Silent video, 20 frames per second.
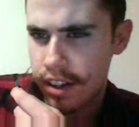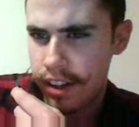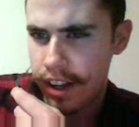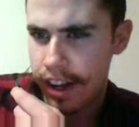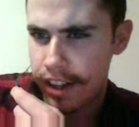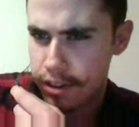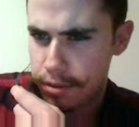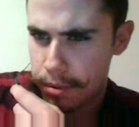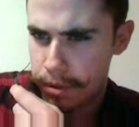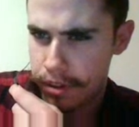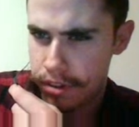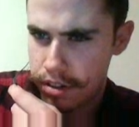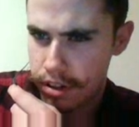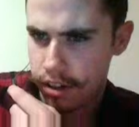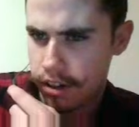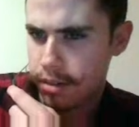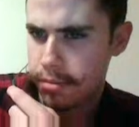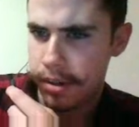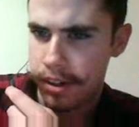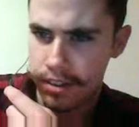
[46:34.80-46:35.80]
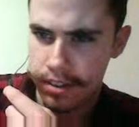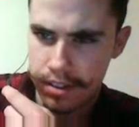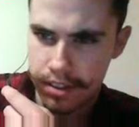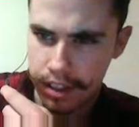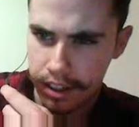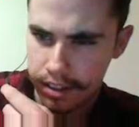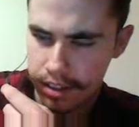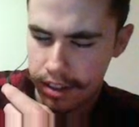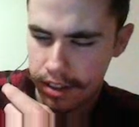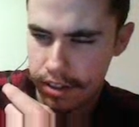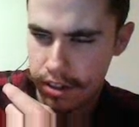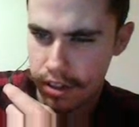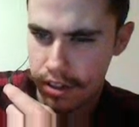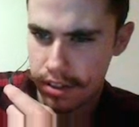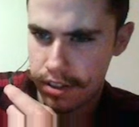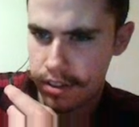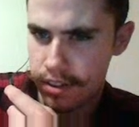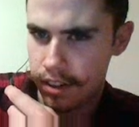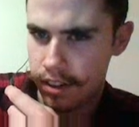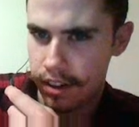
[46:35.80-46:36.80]
That's where they're talking about 6
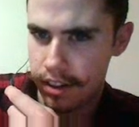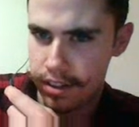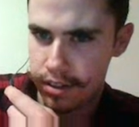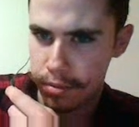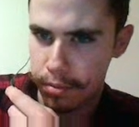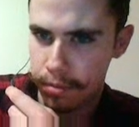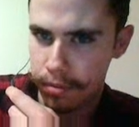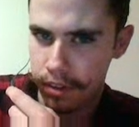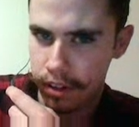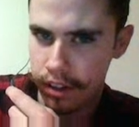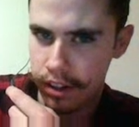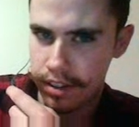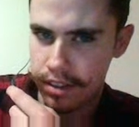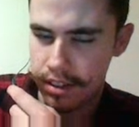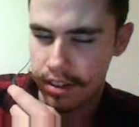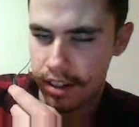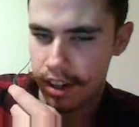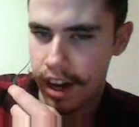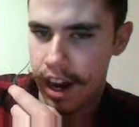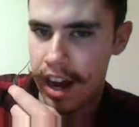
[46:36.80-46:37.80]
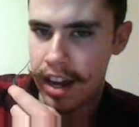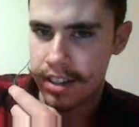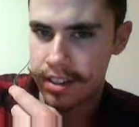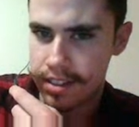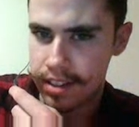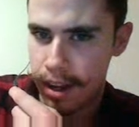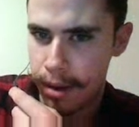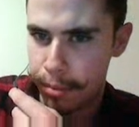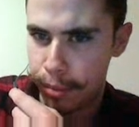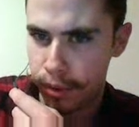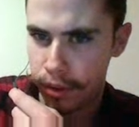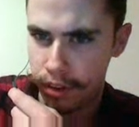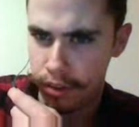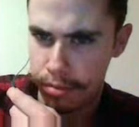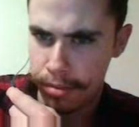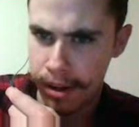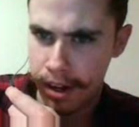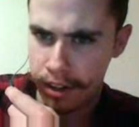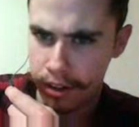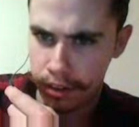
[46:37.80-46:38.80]
inches in this on this ensemble of
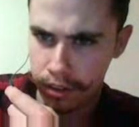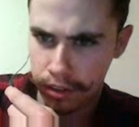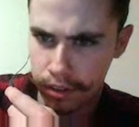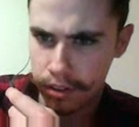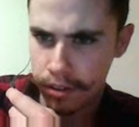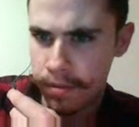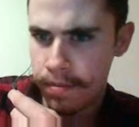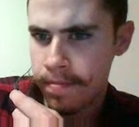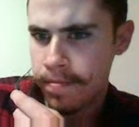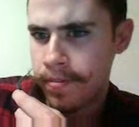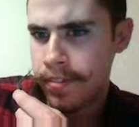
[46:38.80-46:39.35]
models.